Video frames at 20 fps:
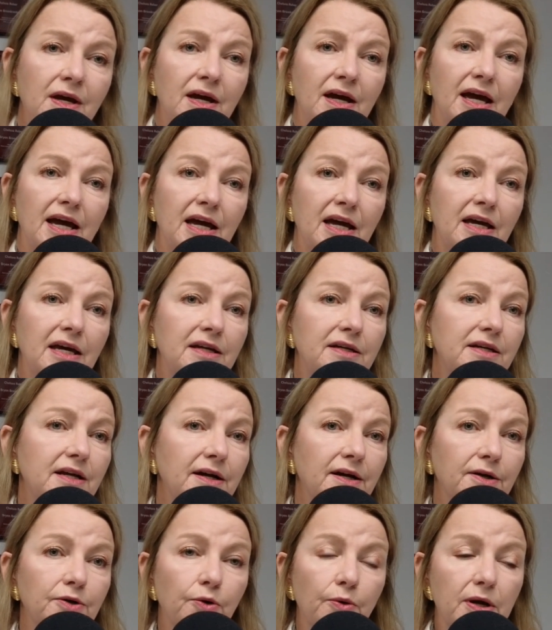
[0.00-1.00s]
and
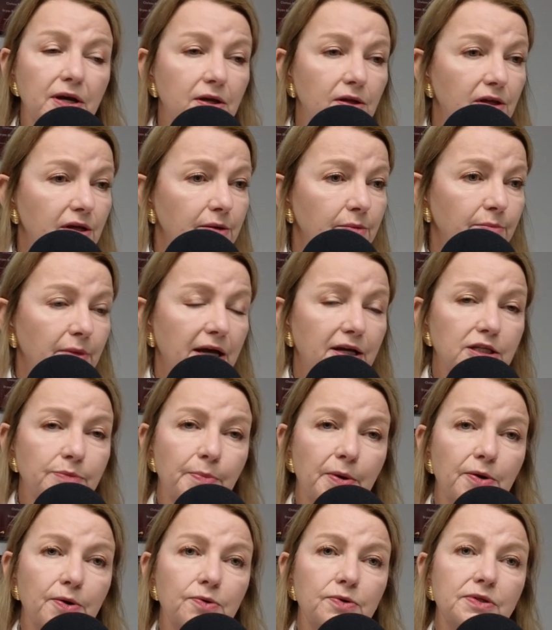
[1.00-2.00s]
curriculum
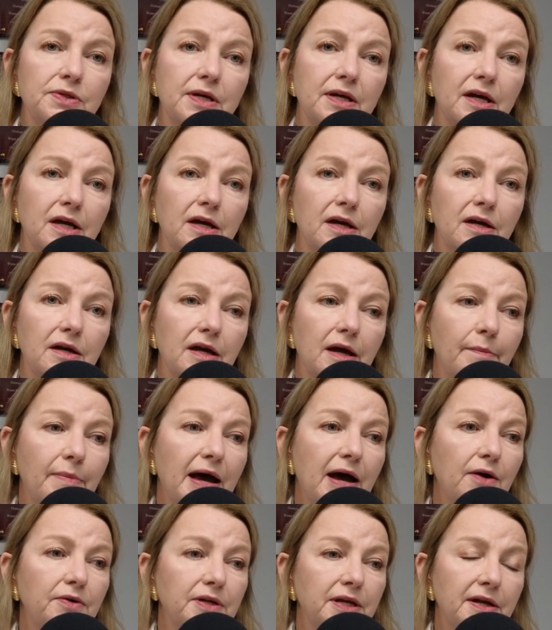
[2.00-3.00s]
experts
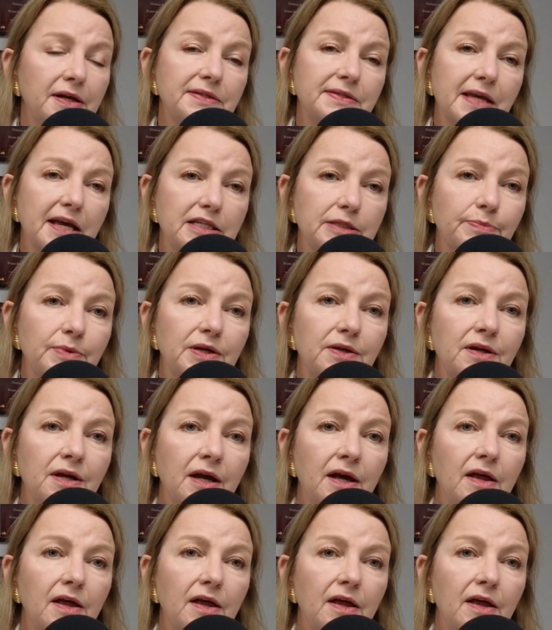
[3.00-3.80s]
about an assessment